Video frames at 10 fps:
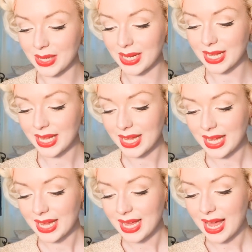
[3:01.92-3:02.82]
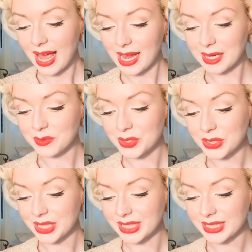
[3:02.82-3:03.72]
but I am
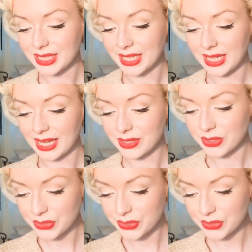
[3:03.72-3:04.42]
doing it again.